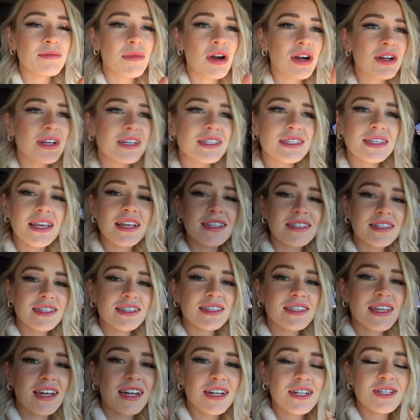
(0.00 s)
Mark says
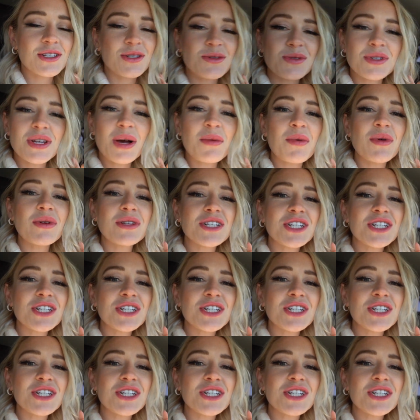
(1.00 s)
he's going to do double